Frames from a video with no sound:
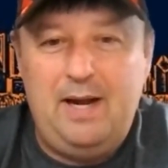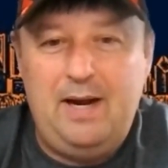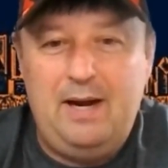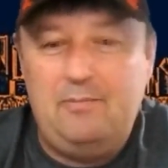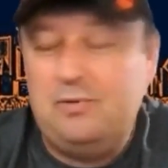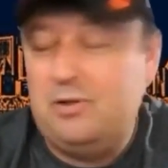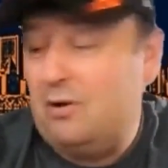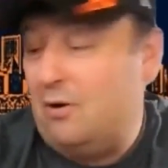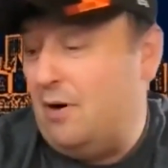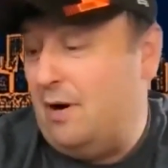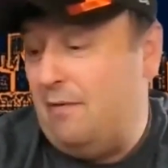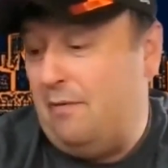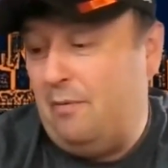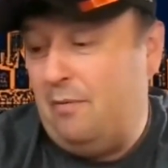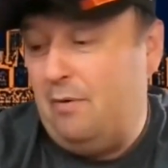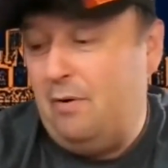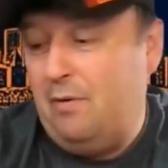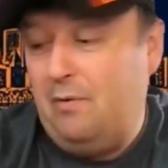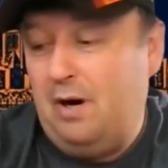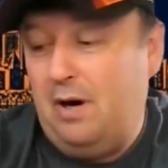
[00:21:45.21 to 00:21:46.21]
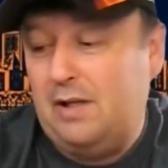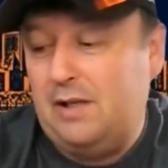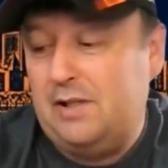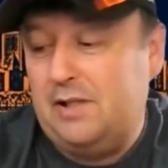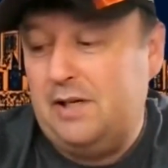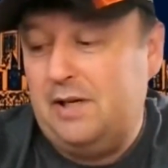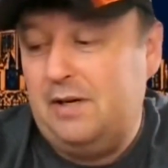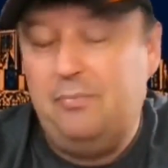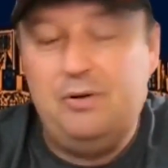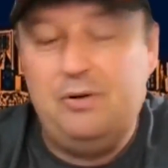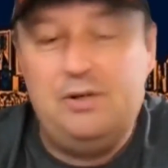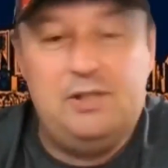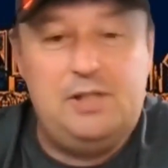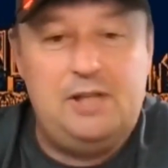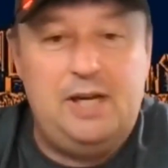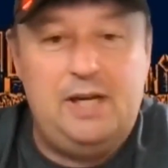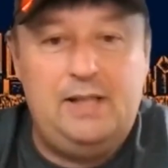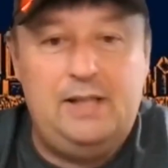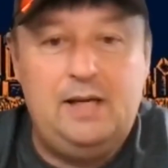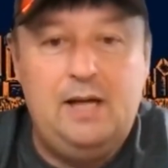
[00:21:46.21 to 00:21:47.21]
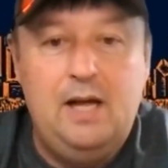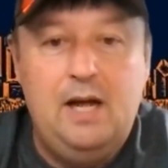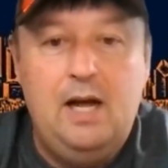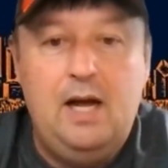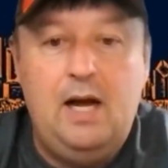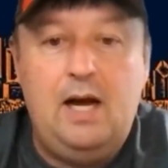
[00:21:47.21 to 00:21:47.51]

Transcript: and I'm sure everyone watching appreciates.